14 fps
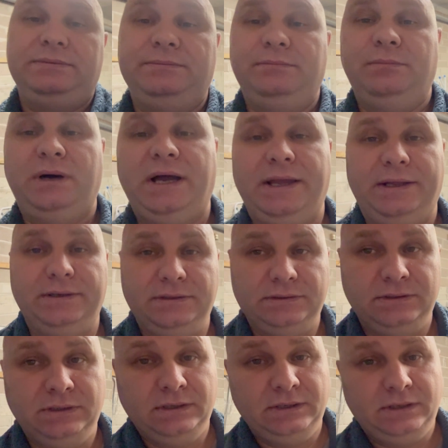buy it.
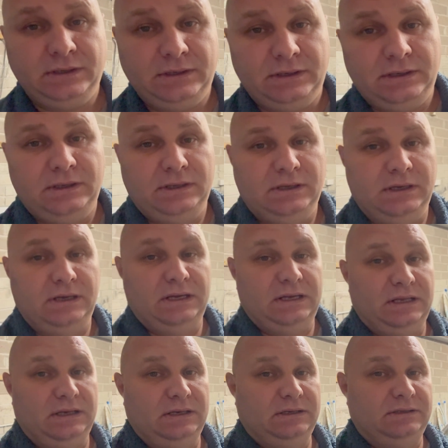
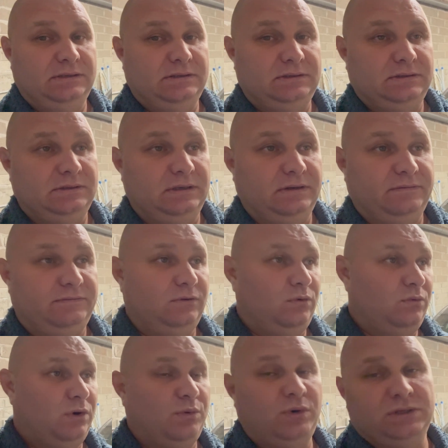And if no
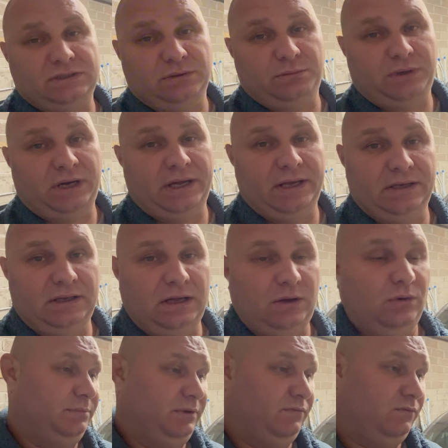one wants to buy it,
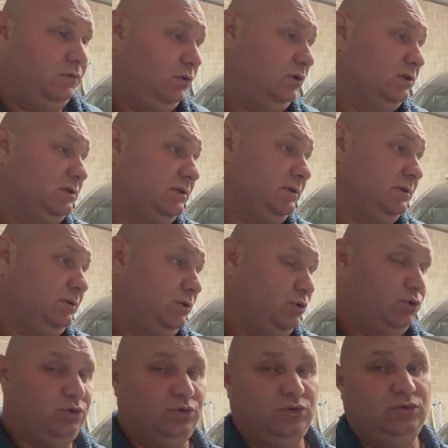I'll be forced
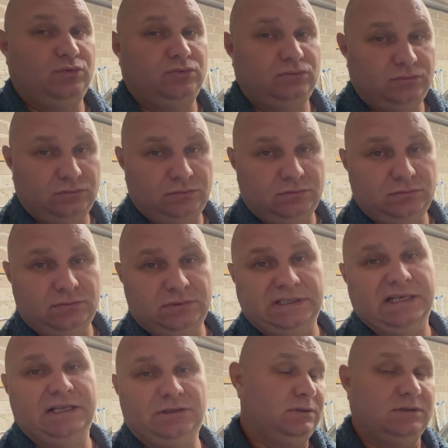to
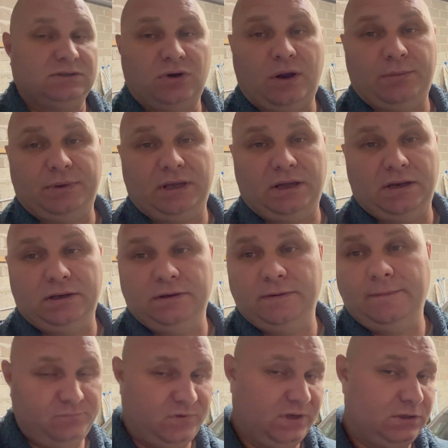sell it to the scrapyard.
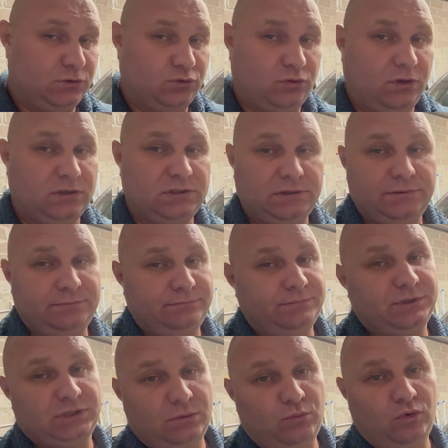Fingers crossed,
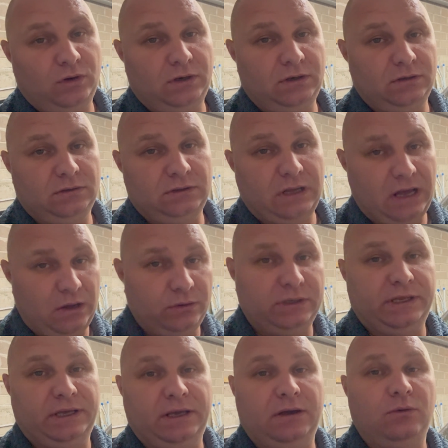someone out
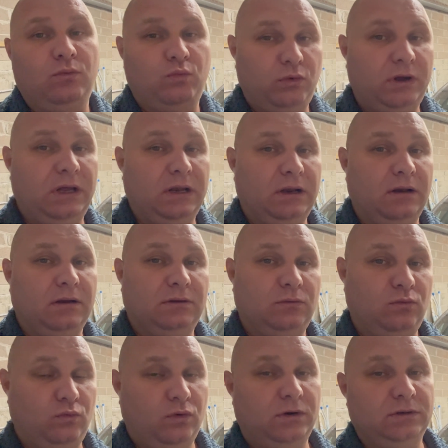there will
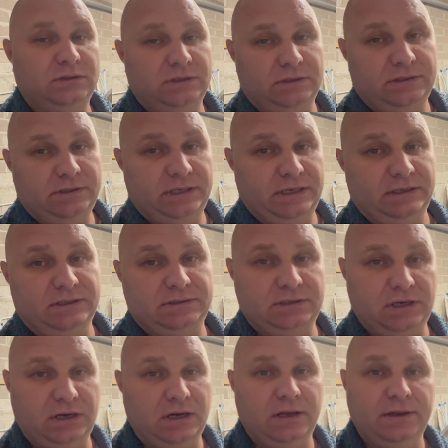want to take this
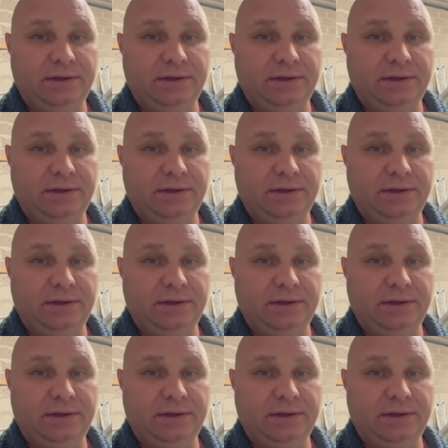car